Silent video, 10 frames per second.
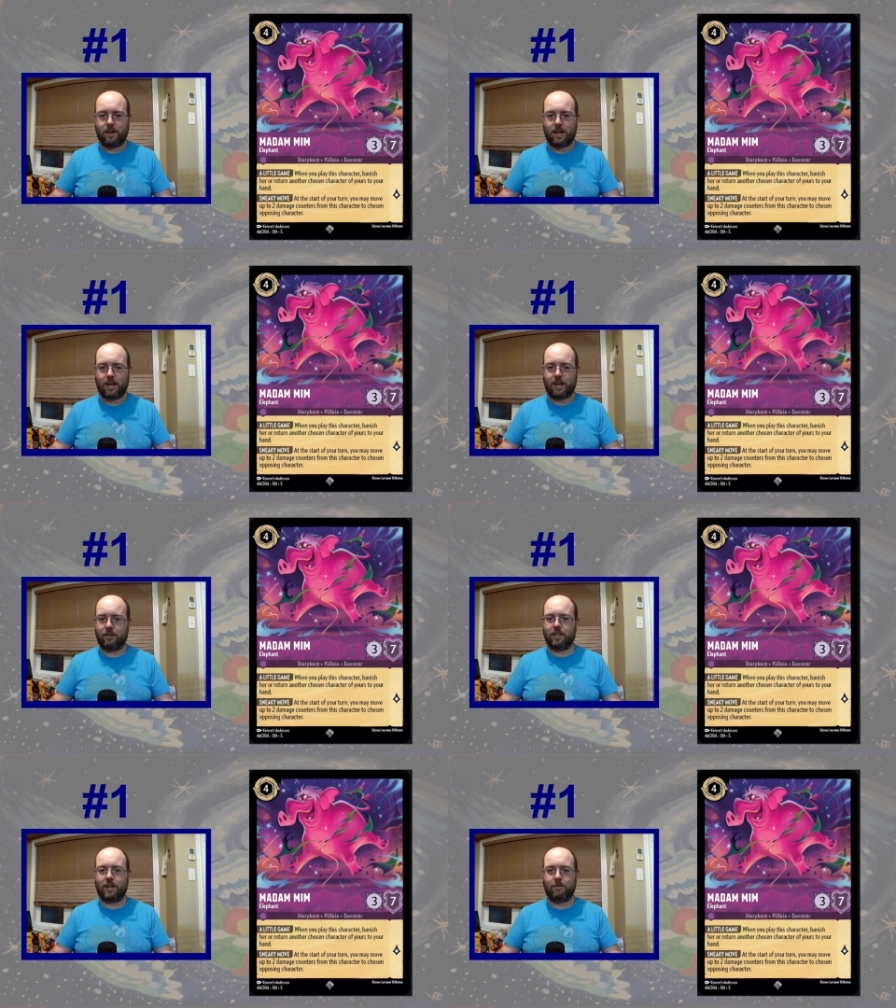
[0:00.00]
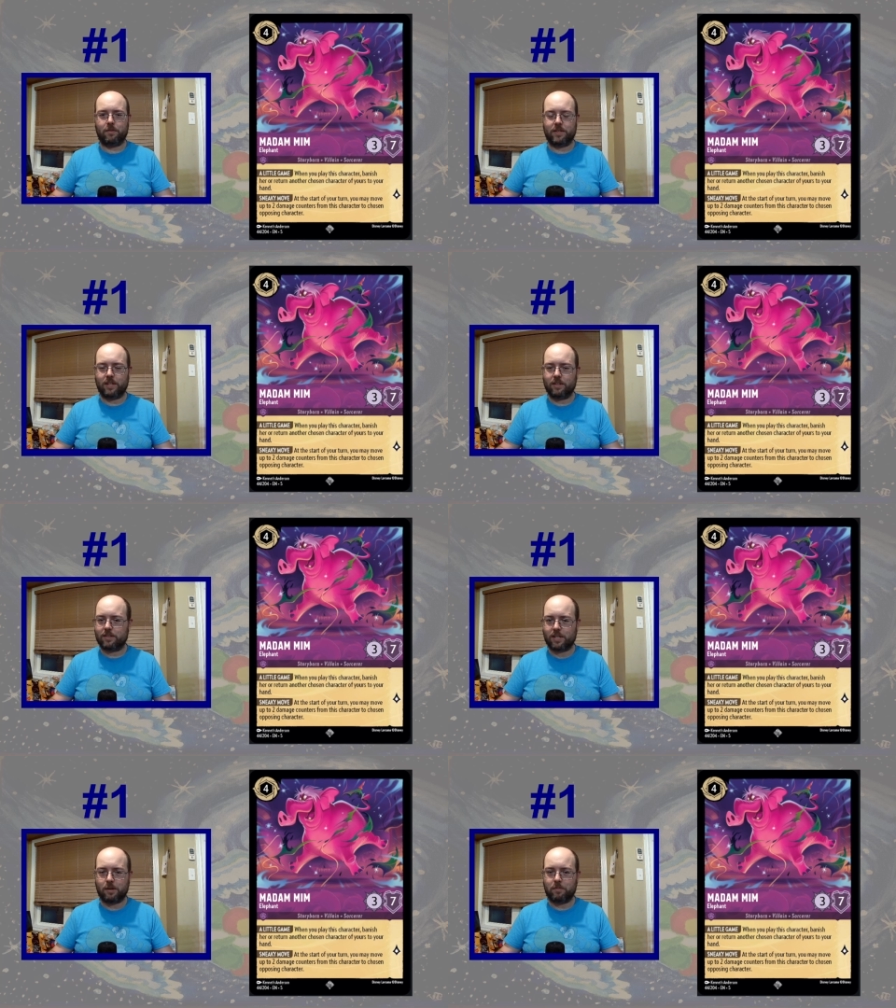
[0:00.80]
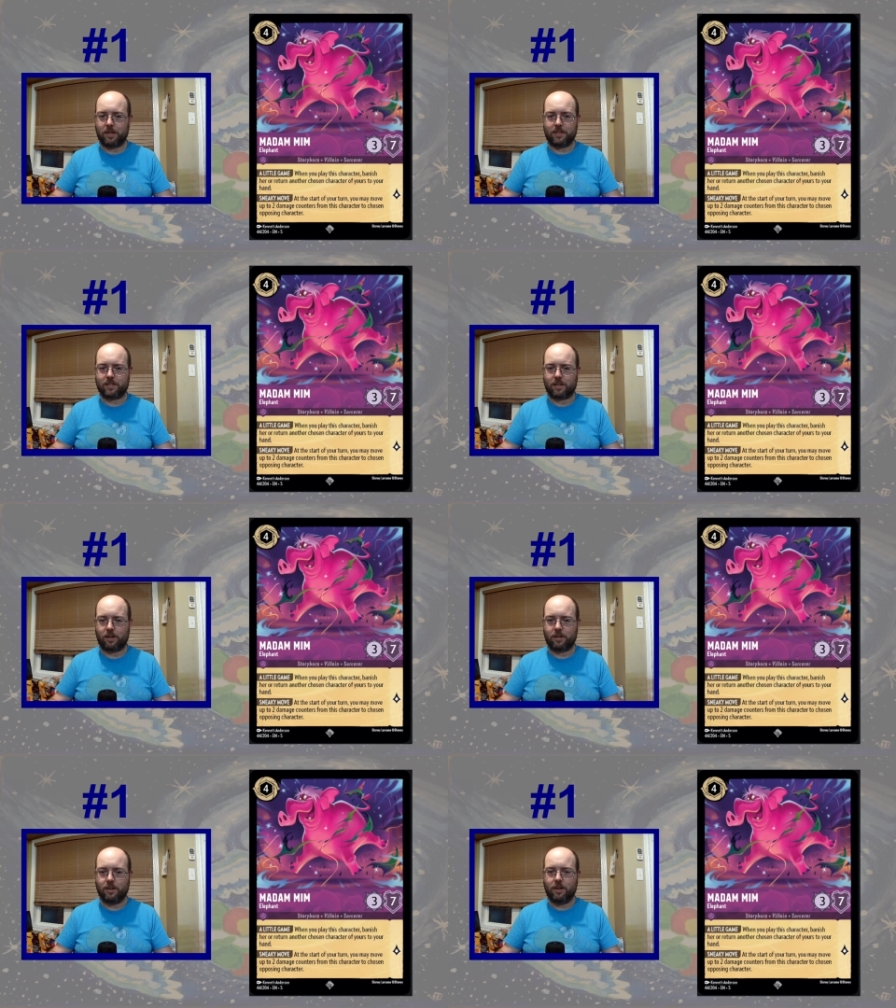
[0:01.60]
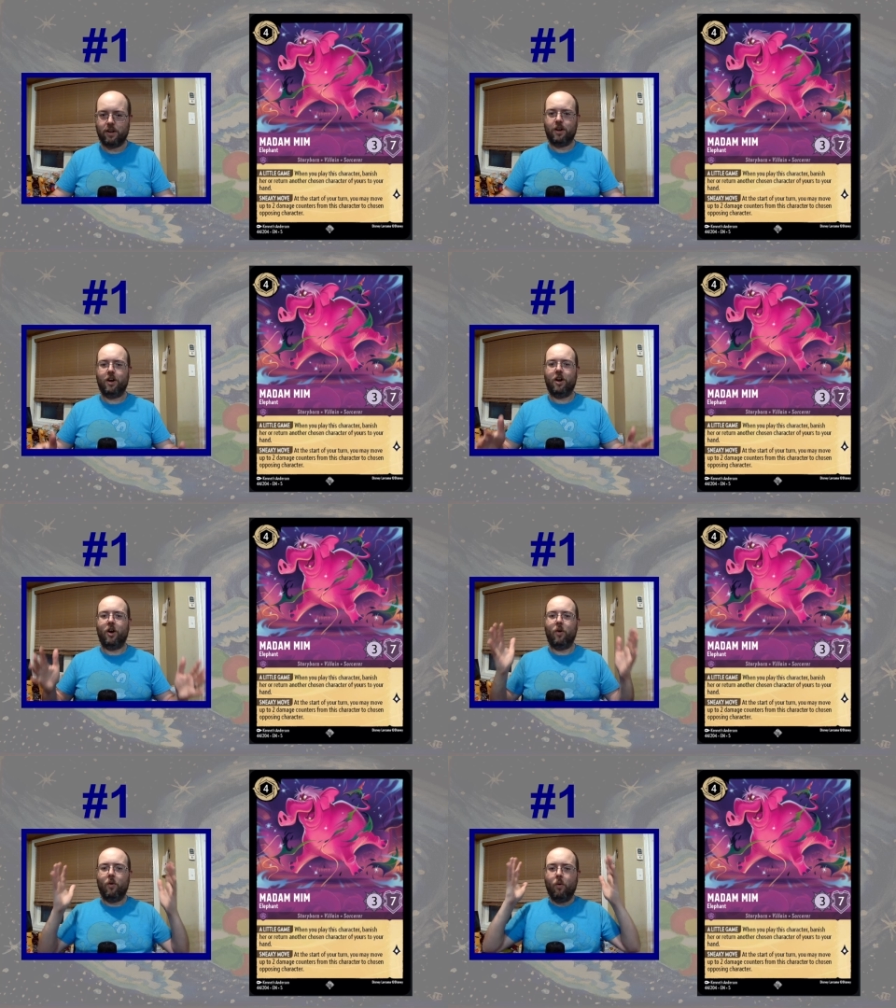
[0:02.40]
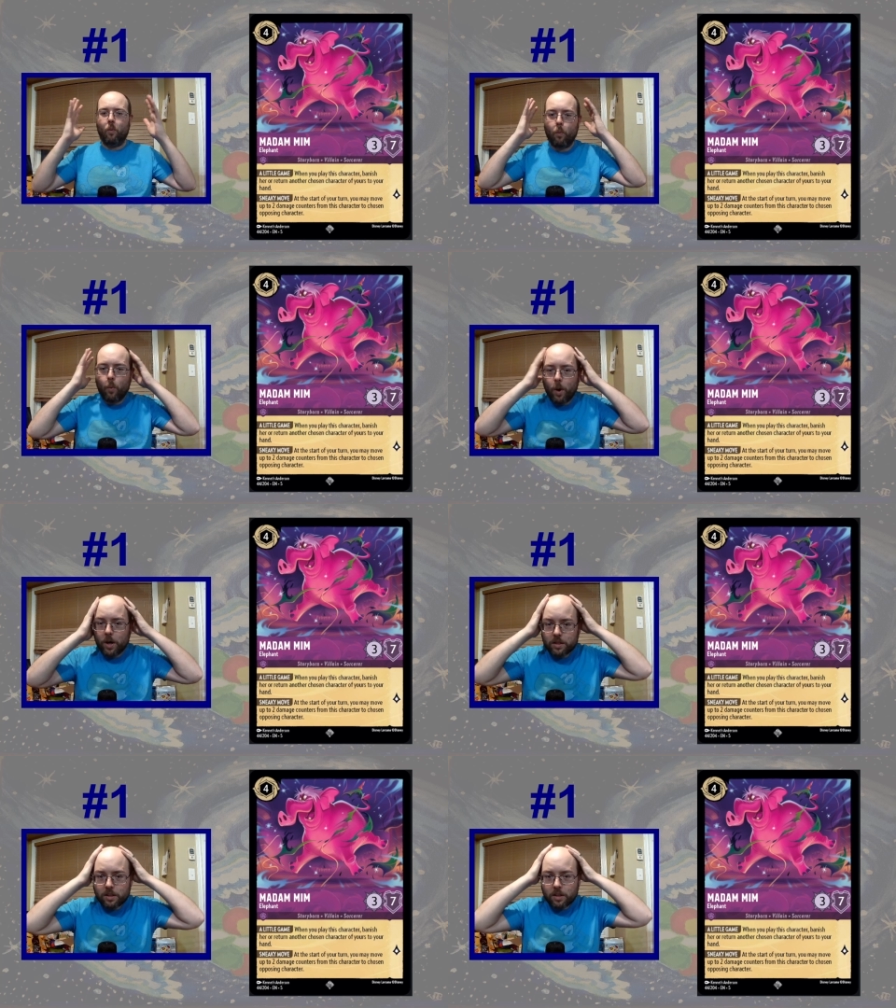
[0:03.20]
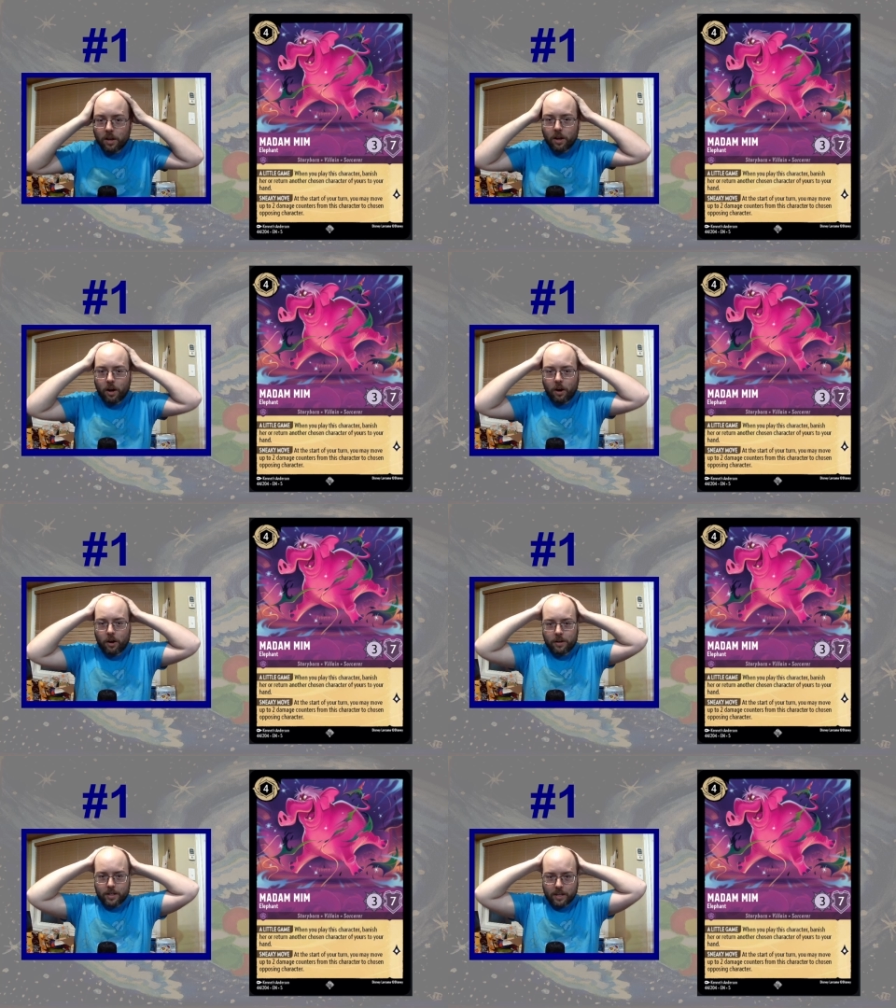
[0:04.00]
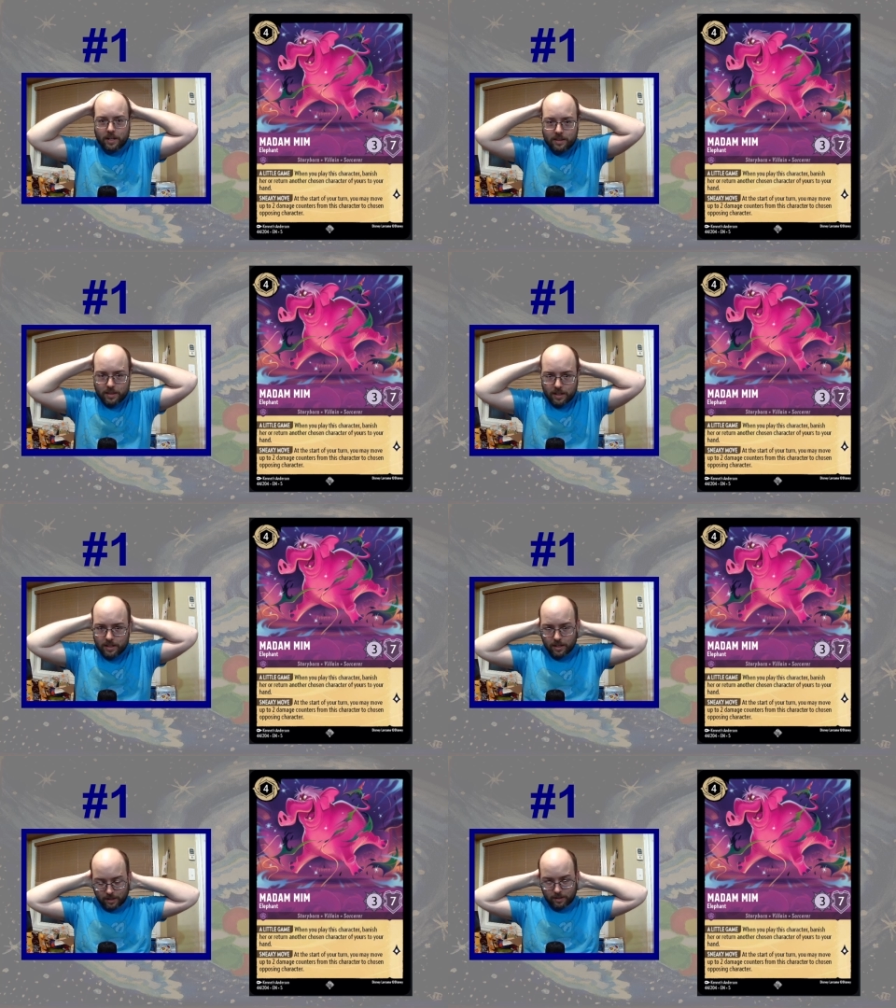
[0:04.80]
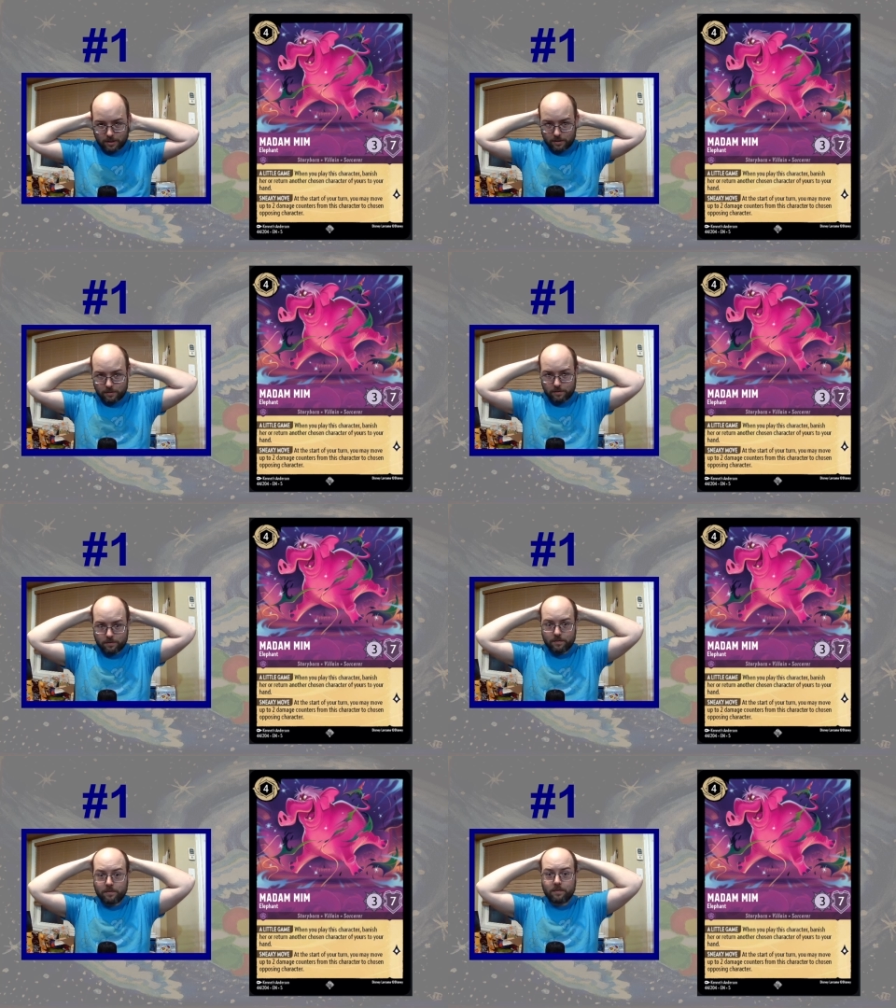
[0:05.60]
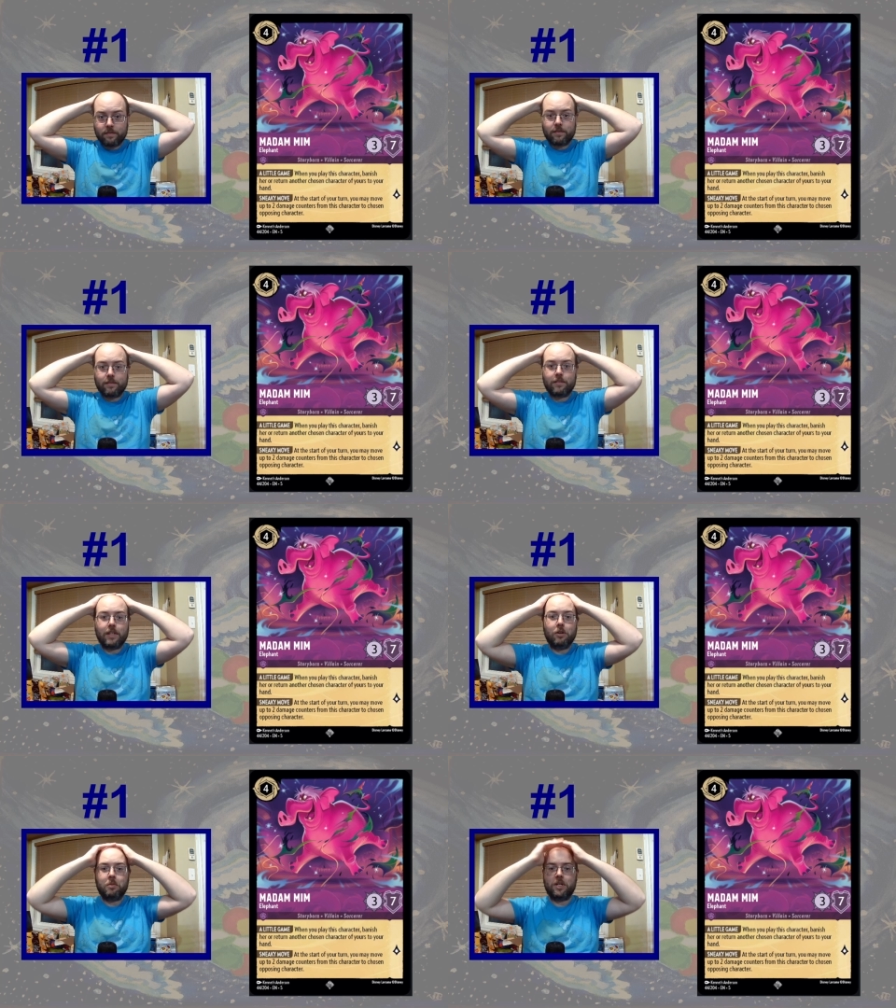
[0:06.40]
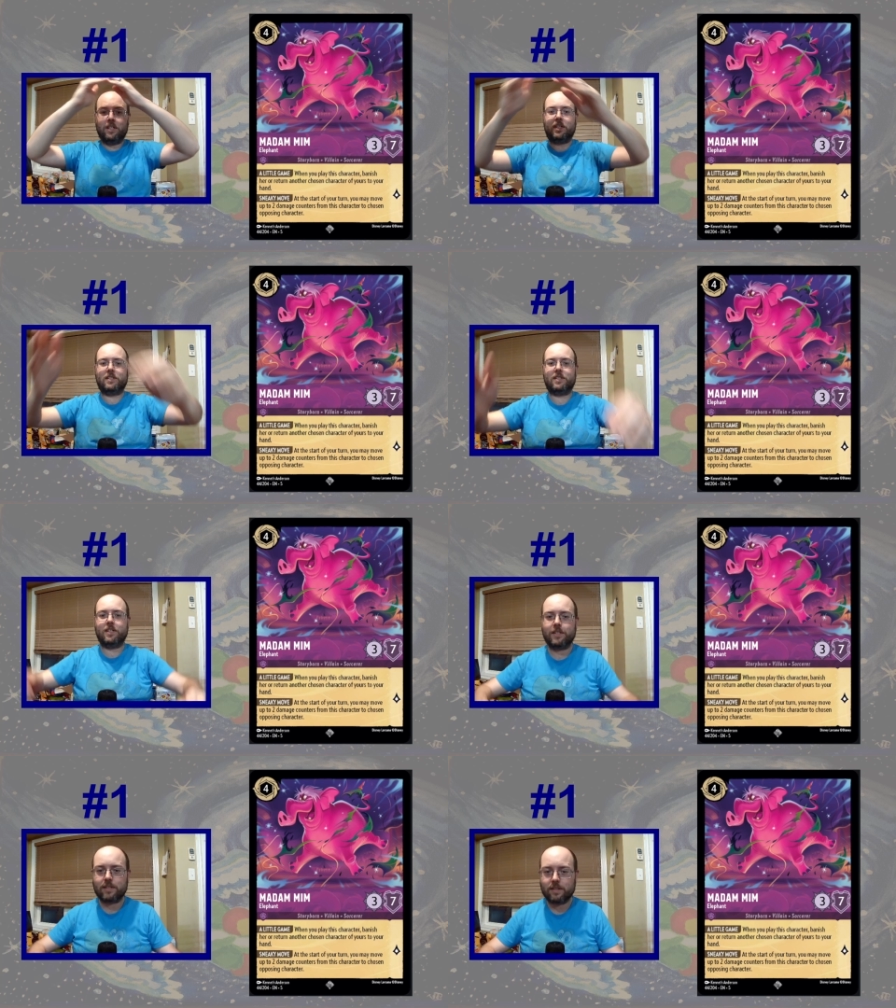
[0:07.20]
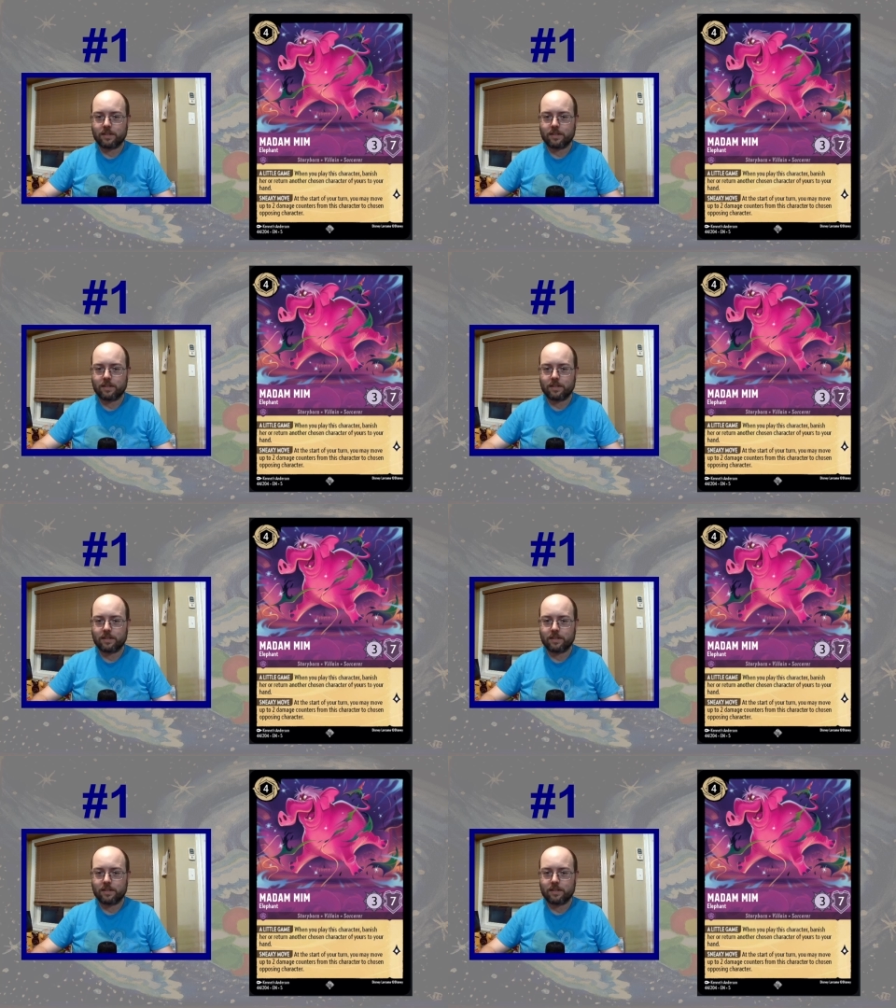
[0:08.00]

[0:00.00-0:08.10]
And I only have one thing to say about this card. What are they thinking? Did nobody test this?